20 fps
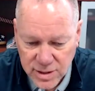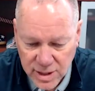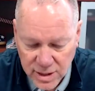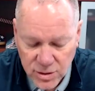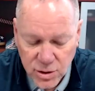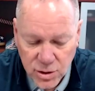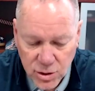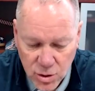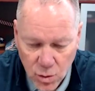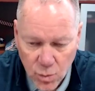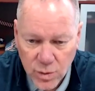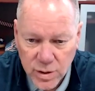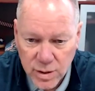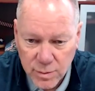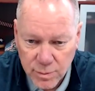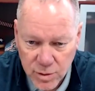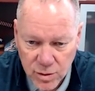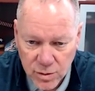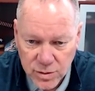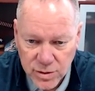actually going to
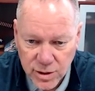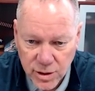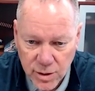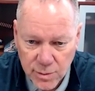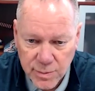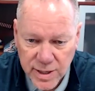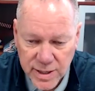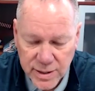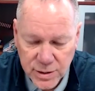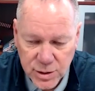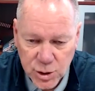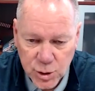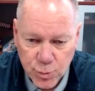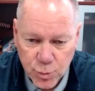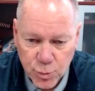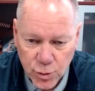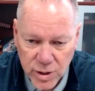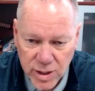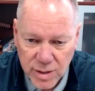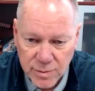military bases
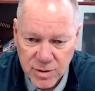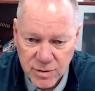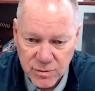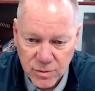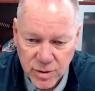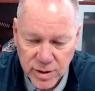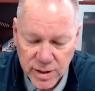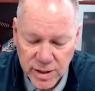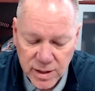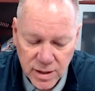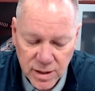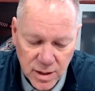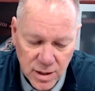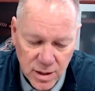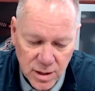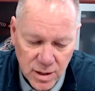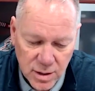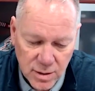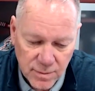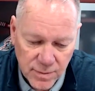preemptively,
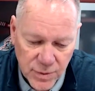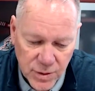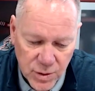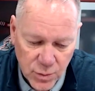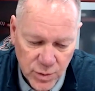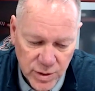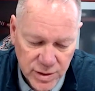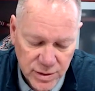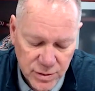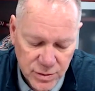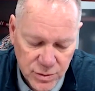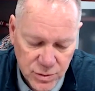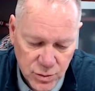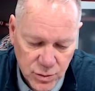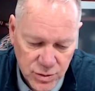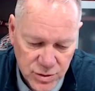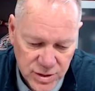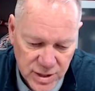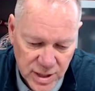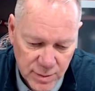doing
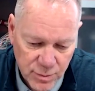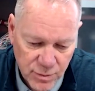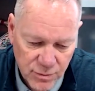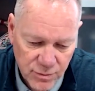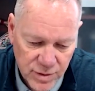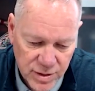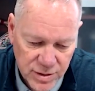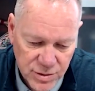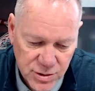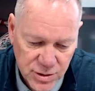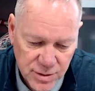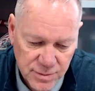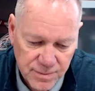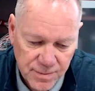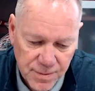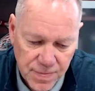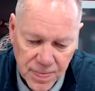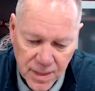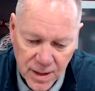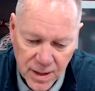suicide
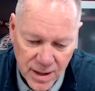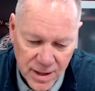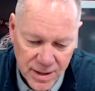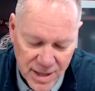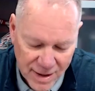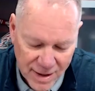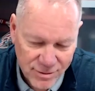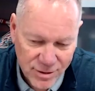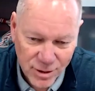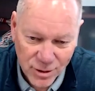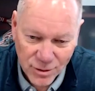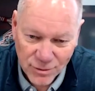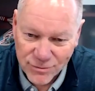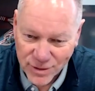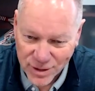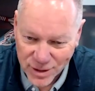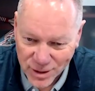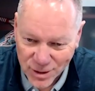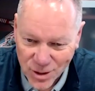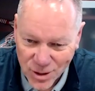prevention and having a little
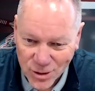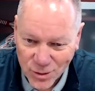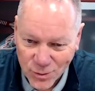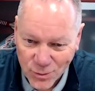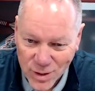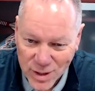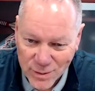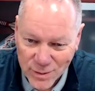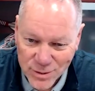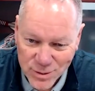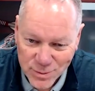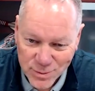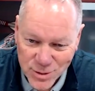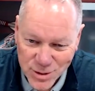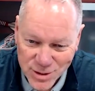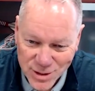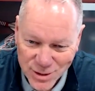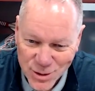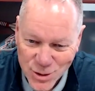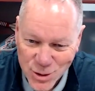fun along the way with some
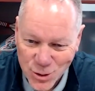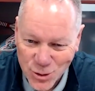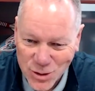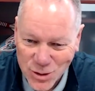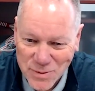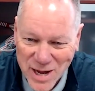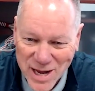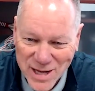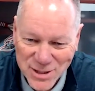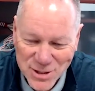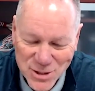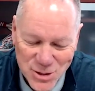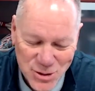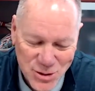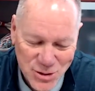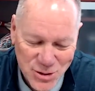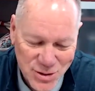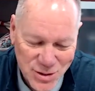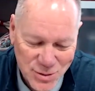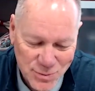SIG shooting matches
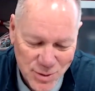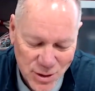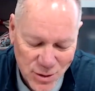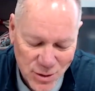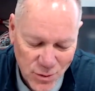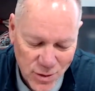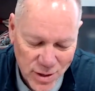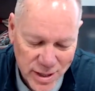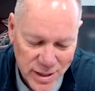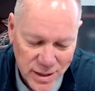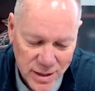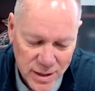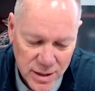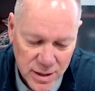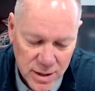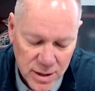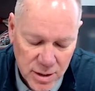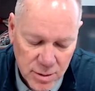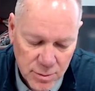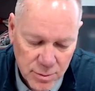has been great.
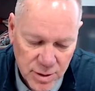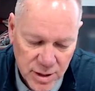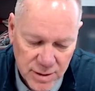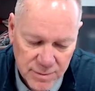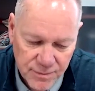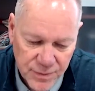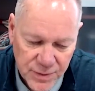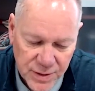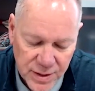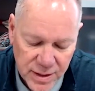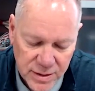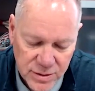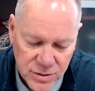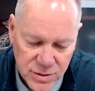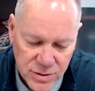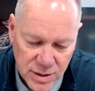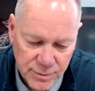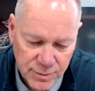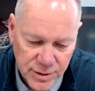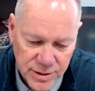But it's
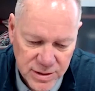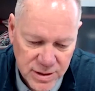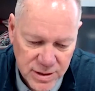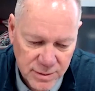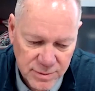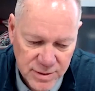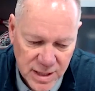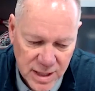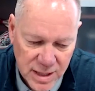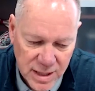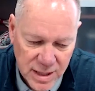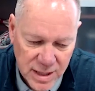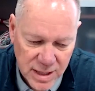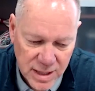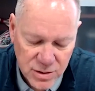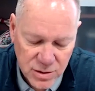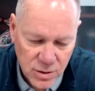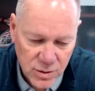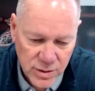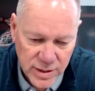simply sometimes
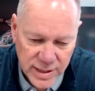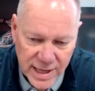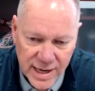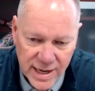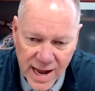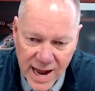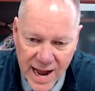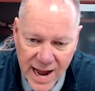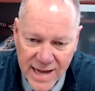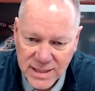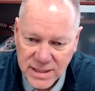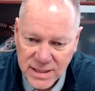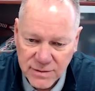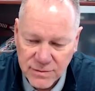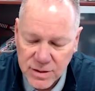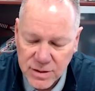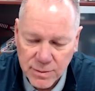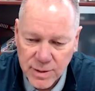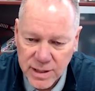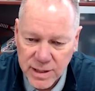just learning how to ask if
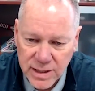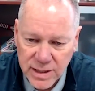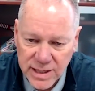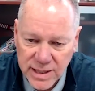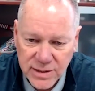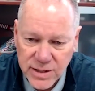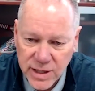somebody needs